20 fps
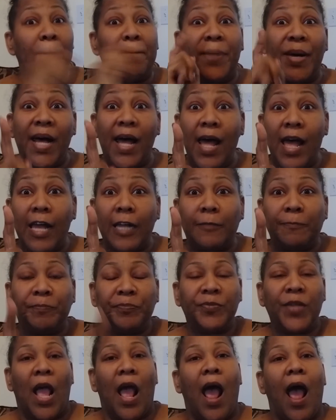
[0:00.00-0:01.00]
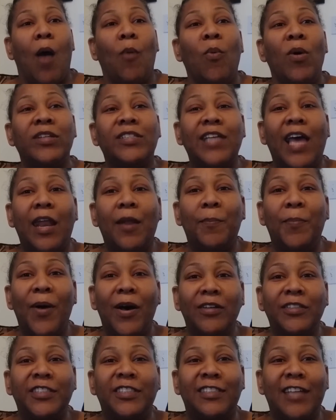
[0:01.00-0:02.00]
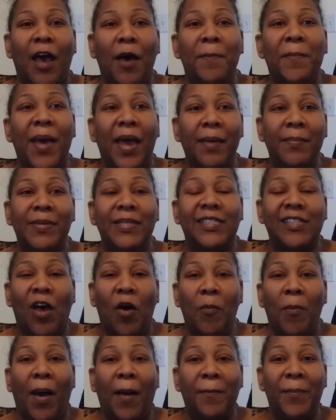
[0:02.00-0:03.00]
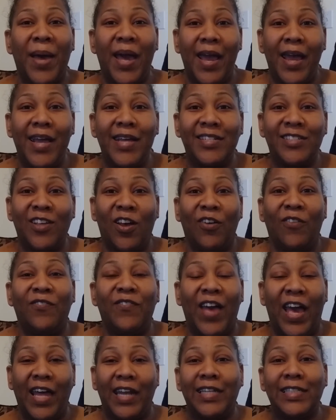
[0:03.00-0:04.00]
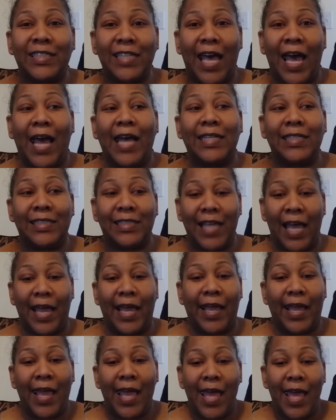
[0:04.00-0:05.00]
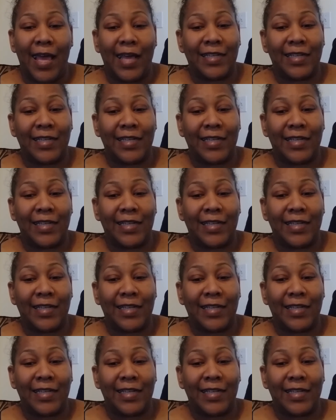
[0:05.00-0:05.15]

But I want y'all to post y'all babies on my page on Valentine's Day.